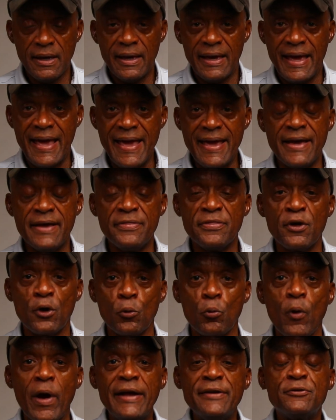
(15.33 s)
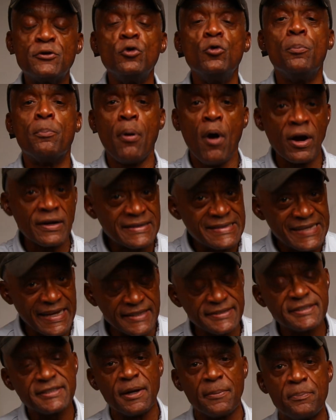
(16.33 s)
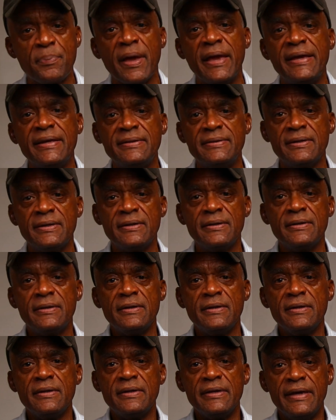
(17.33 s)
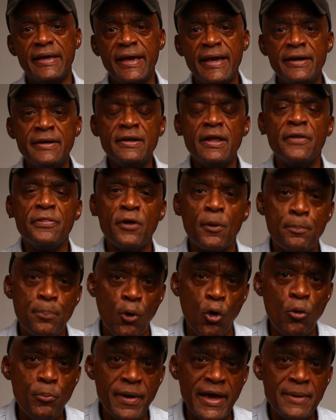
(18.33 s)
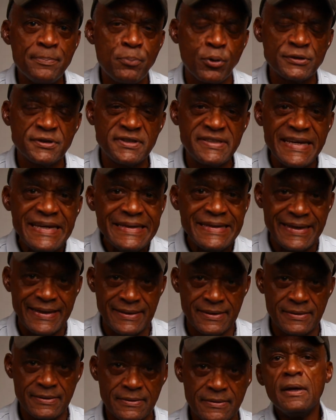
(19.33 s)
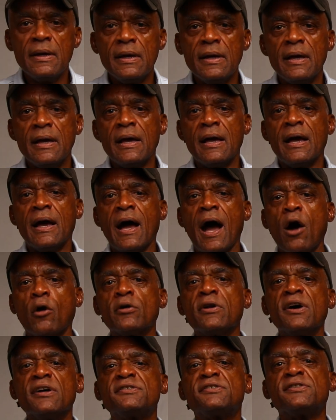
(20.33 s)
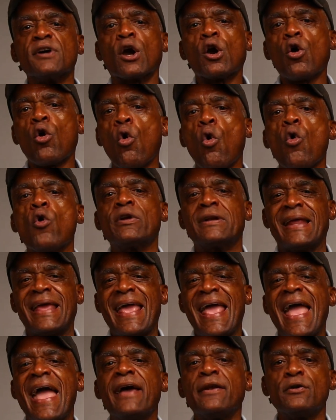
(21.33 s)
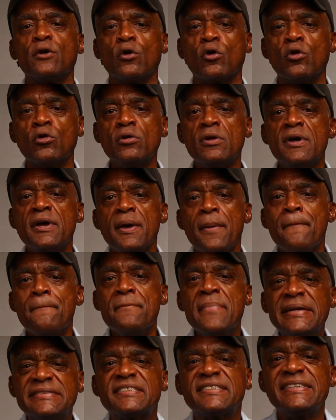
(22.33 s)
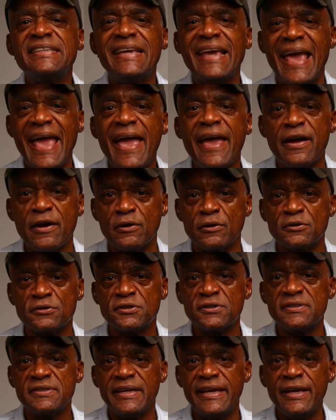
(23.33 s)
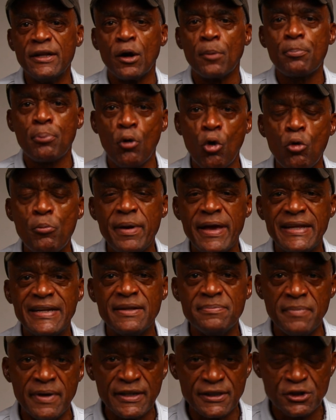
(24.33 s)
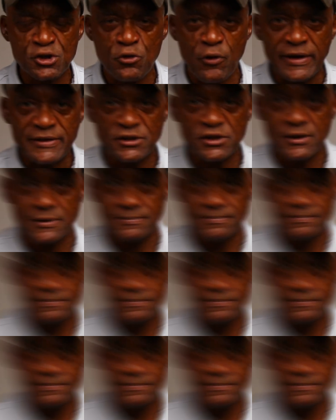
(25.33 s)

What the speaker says: and their right to participate in the probate proceeding. How does the court handle missing heirs in a probate administration?